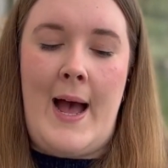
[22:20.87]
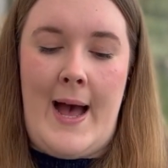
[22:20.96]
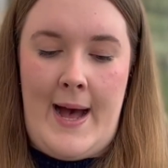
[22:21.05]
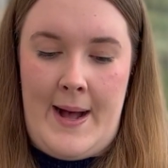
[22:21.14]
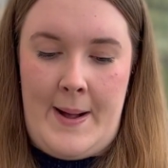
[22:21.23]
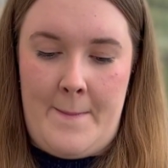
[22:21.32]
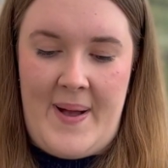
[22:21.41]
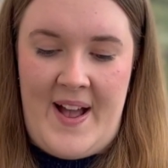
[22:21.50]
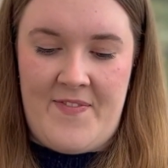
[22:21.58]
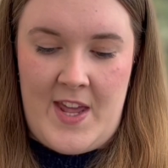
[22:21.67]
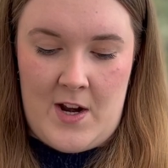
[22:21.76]

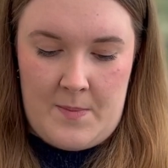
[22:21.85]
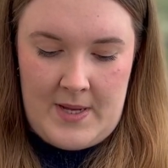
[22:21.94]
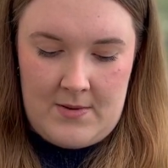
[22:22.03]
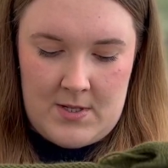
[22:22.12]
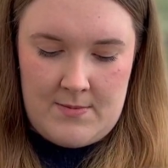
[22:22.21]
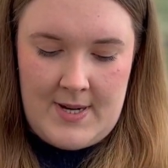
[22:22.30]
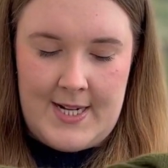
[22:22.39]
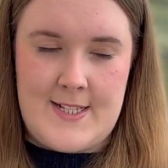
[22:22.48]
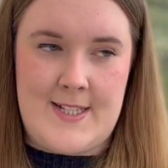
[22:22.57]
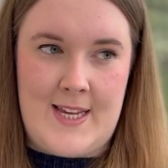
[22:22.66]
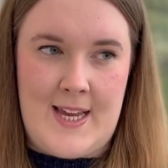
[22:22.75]
And then I'll be able to really
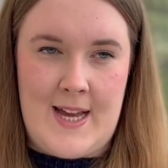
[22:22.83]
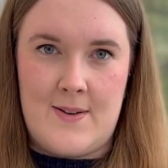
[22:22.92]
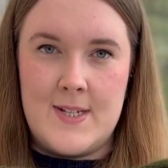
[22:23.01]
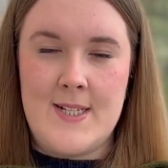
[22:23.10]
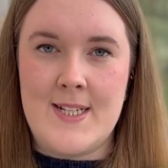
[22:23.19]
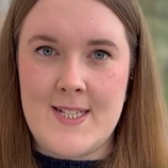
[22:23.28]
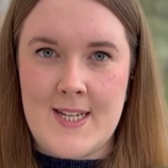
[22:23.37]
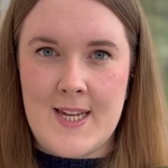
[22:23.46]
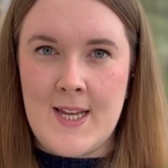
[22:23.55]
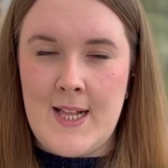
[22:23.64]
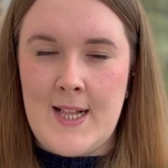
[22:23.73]
see how it's
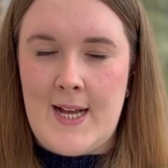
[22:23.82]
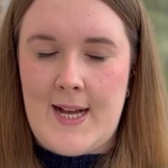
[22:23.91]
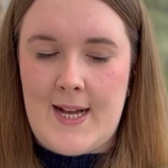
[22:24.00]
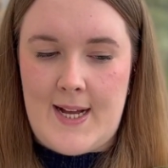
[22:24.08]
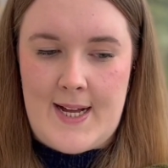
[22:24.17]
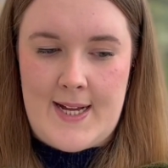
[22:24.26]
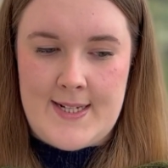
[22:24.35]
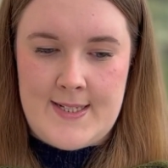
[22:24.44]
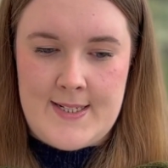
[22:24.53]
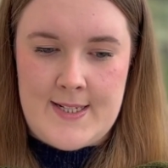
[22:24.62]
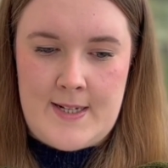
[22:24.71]
sitting
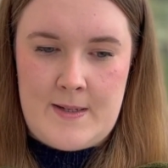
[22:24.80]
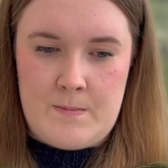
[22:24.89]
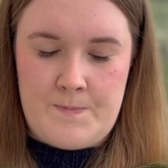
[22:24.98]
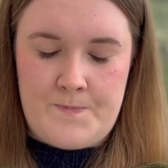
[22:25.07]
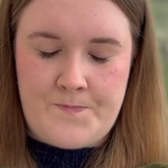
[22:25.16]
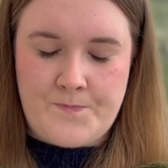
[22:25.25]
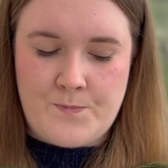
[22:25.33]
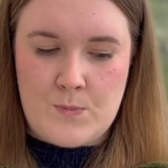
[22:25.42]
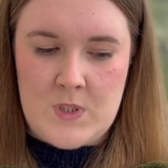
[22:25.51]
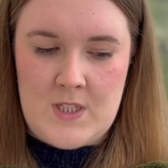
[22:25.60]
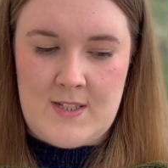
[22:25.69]
and
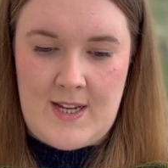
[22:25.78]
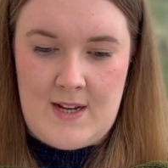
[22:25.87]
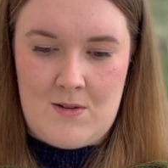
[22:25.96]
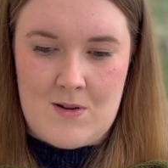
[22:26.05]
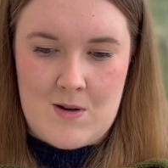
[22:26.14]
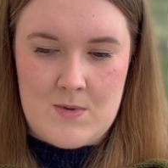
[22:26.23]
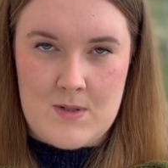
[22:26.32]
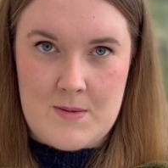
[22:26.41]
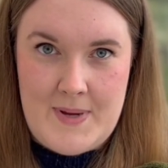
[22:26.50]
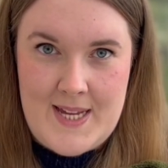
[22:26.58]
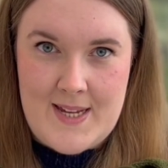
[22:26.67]
see how long I want
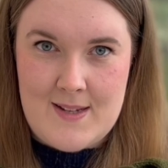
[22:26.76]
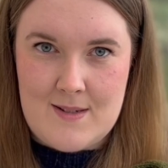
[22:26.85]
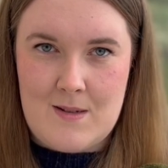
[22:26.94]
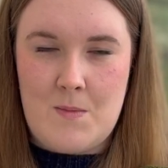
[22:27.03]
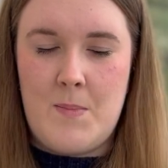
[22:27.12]
to make it.